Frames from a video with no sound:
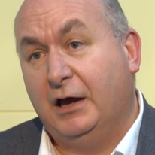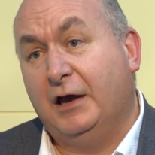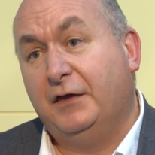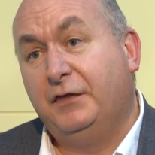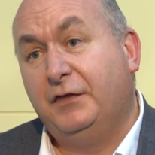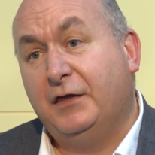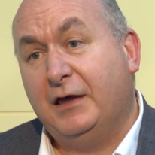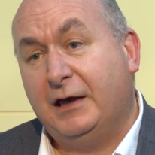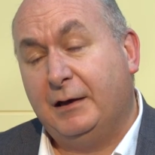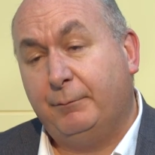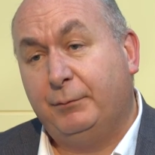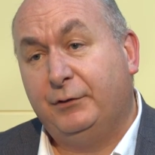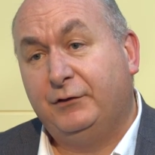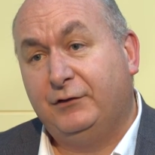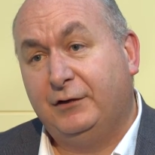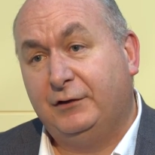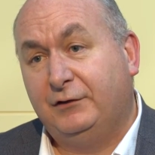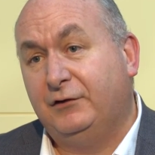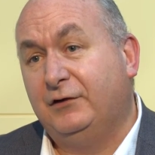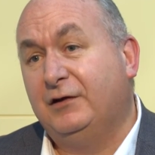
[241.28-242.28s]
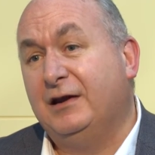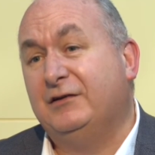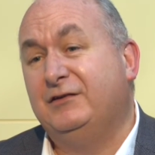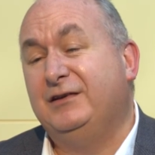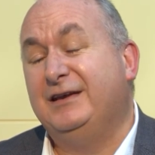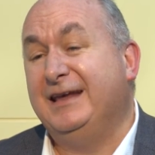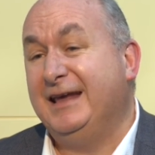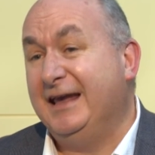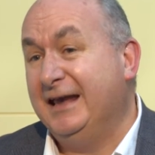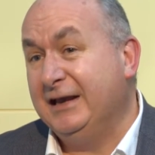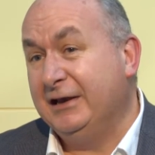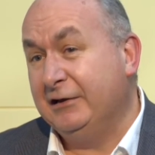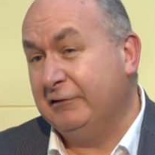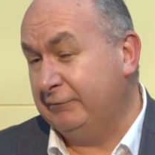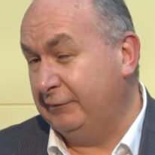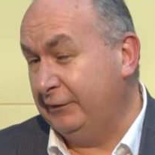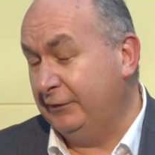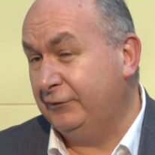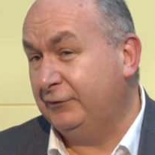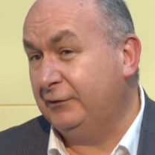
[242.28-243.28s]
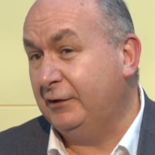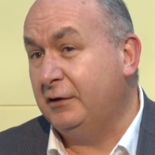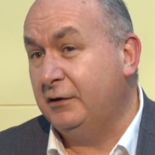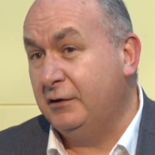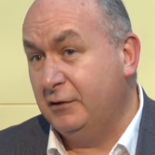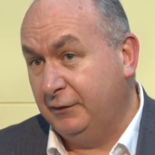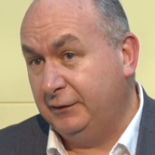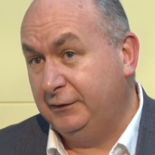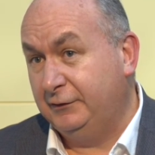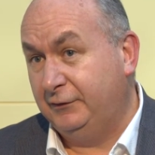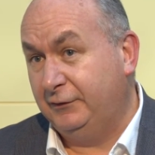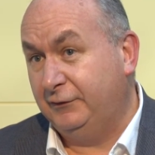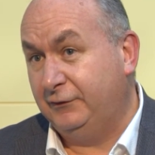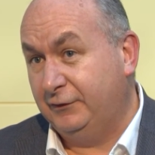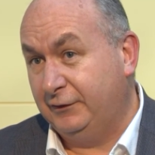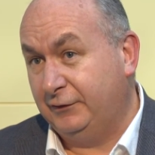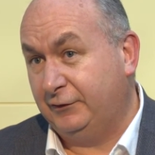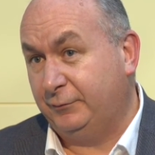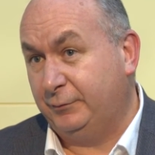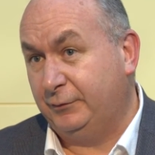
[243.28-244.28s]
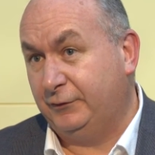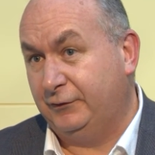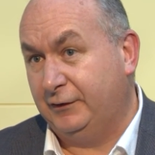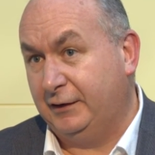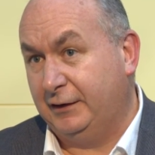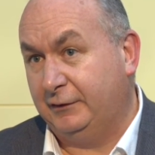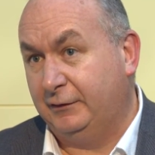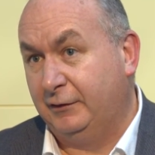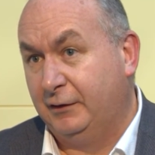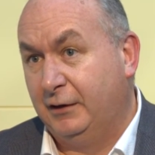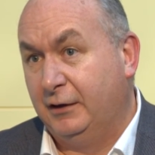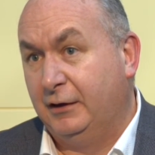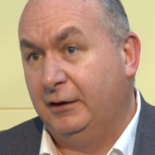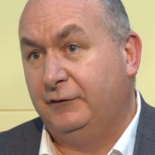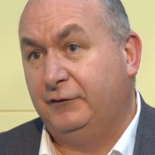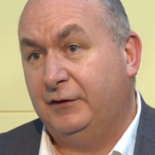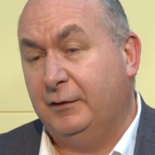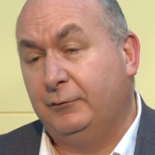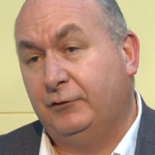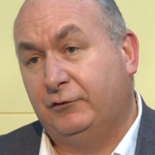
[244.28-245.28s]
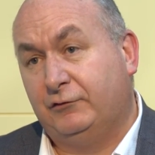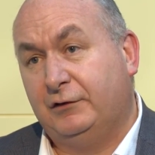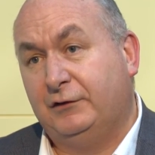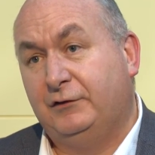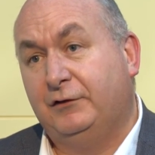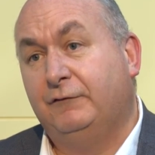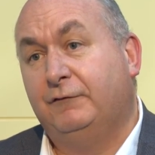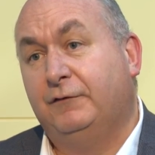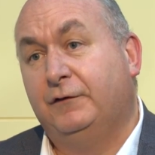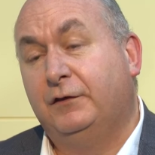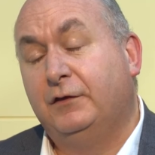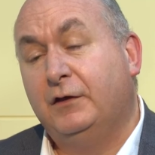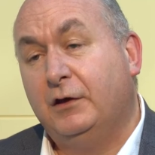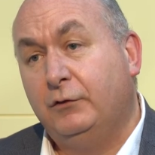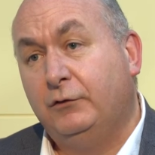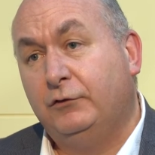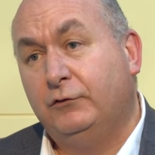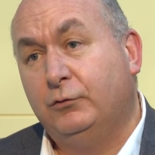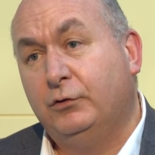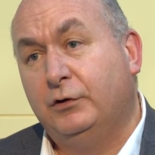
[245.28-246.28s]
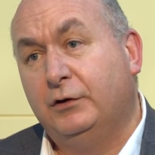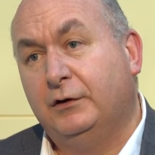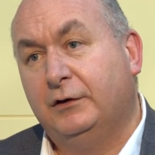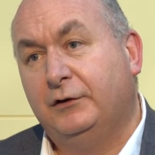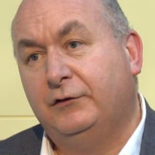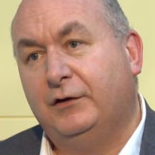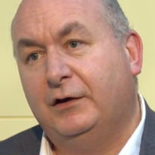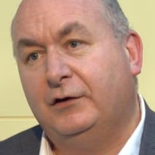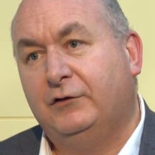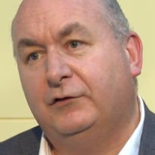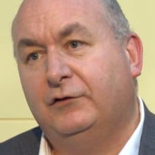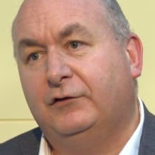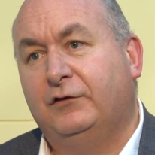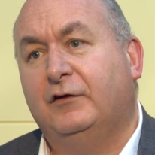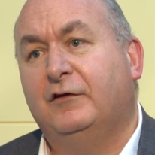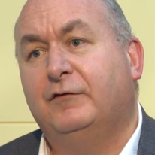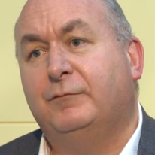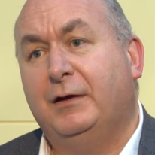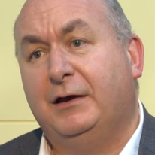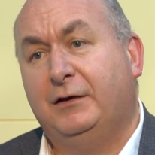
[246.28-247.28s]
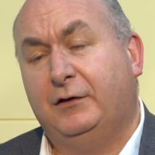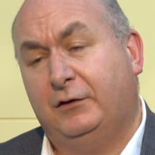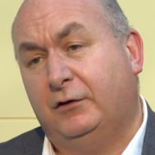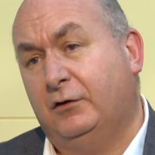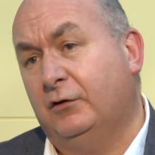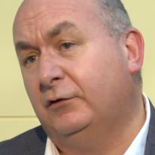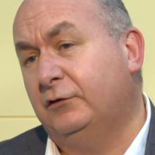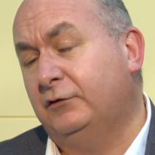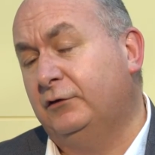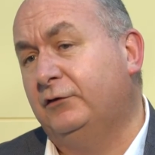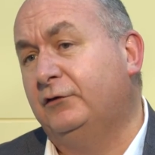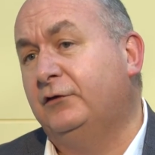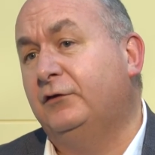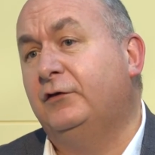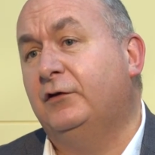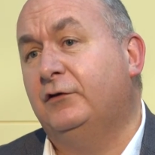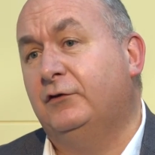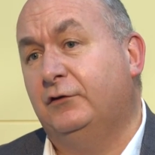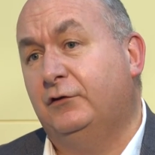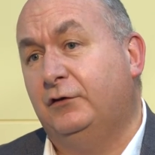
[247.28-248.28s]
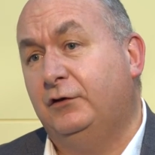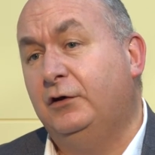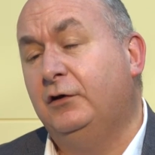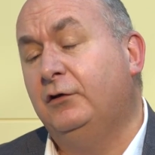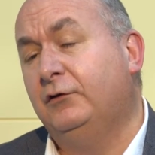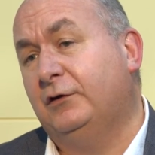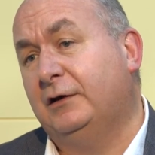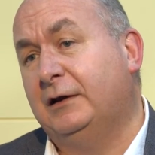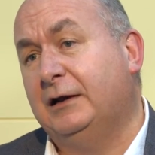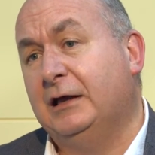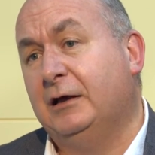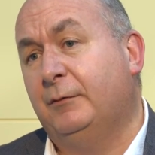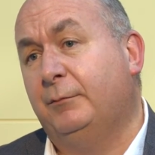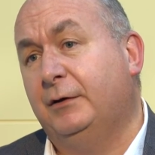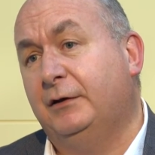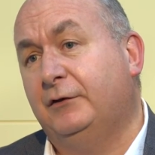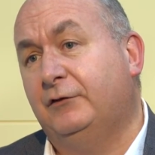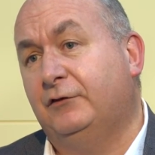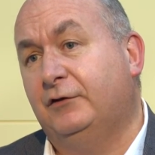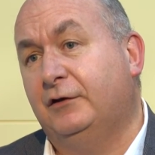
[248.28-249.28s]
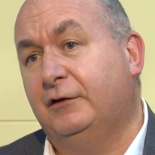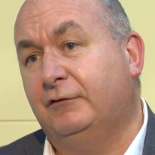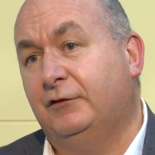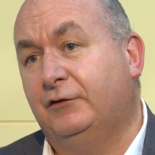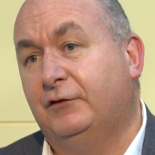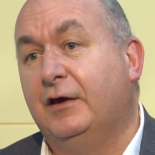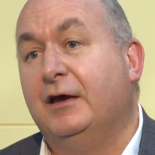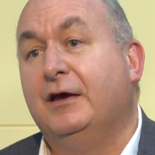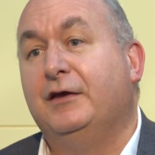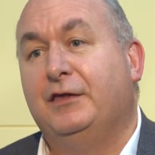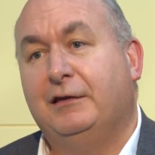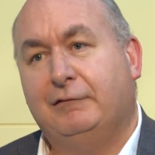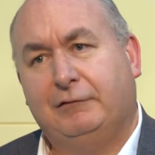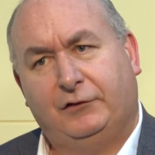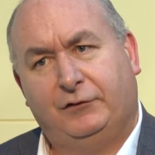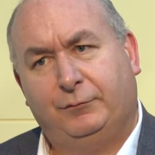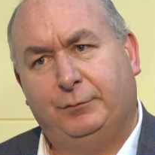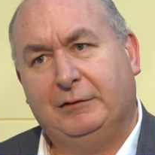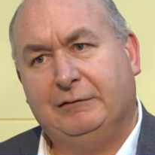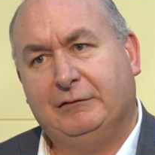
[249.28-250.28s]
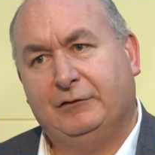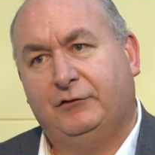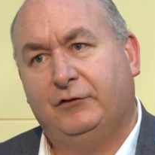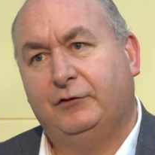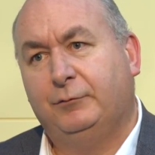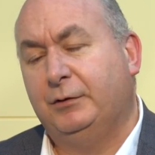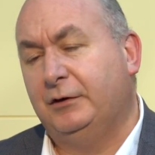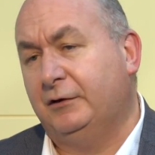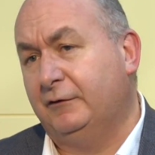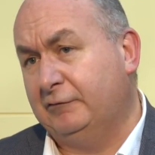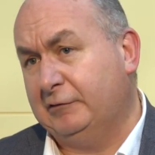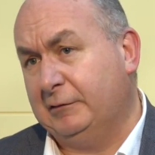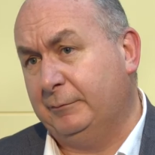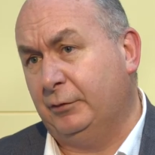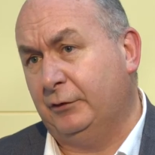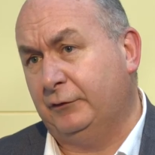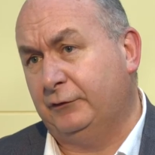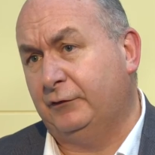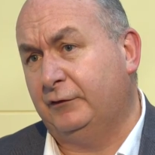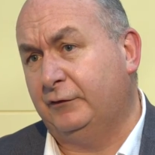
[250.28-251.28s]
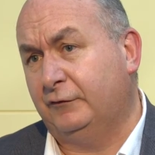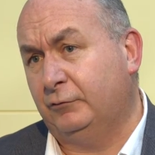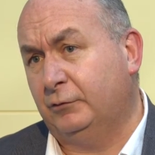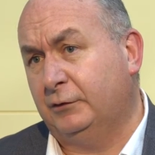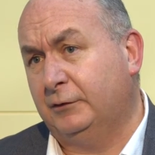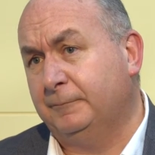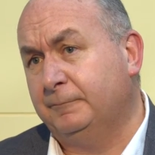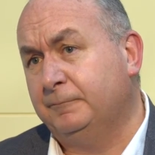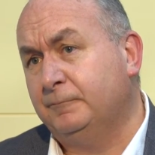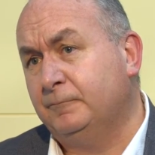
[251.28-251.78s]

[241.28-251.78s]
and that percentage actually increased to 96%, demonstrating for those organisations that have made a conscious decision to use a cloud-based service, their experience has been a very positive one.